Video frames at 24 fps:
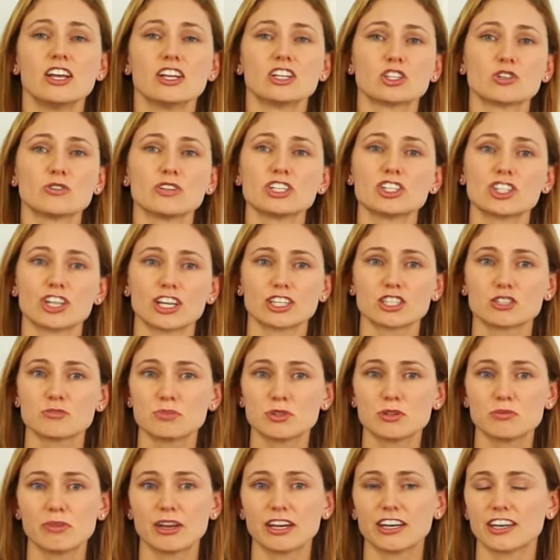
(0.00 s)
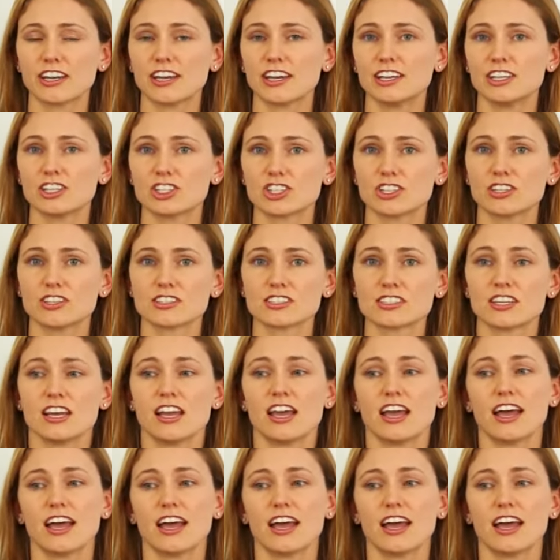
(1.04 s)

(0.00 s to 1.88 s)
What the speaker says: to injectable medications,